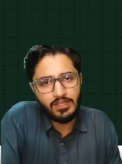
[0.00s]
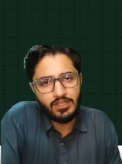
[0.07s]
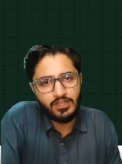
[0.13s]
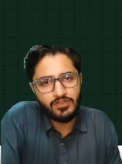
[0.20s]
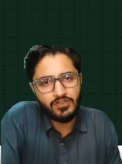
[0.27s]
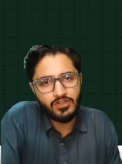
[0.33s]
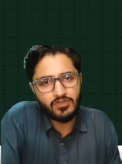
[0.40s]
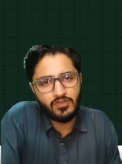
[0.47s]

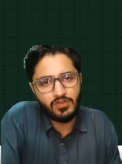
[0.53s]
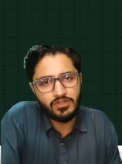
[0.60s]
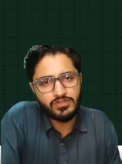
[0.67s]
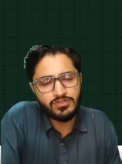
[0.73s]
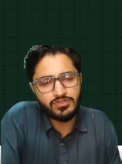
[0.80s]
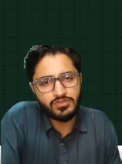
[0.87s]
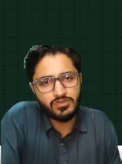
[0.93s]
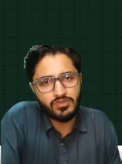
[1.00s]
is
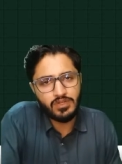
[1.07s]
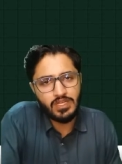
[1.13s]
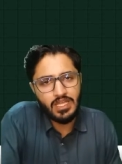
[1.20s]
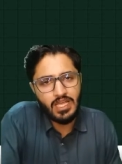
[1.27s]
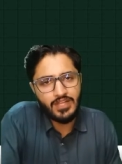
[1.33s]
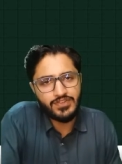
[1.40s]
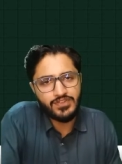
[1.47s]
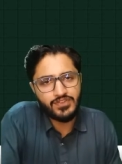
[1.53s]
equals to
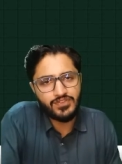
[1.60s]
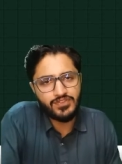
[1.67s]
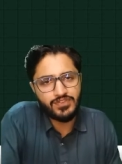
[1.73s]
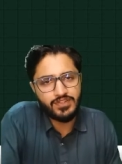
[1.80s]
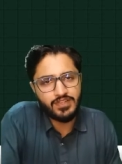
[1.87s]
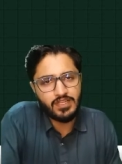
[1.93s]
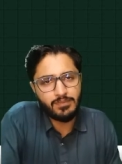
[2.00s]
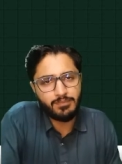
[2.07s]

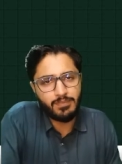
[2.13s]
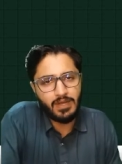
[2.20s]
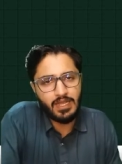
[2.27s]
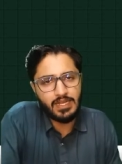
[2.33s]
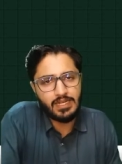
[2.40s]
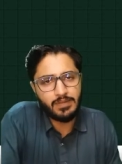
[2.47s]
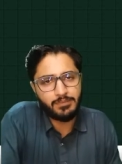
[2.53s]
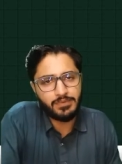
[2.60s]
hc by
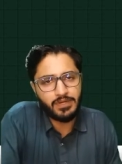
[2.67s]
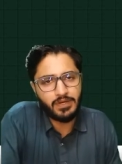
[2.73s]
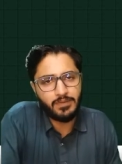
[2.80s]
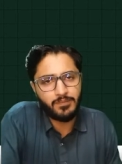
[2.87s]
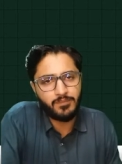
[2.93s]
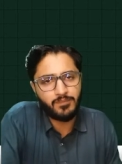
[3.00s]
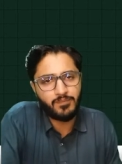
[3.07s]
lambda.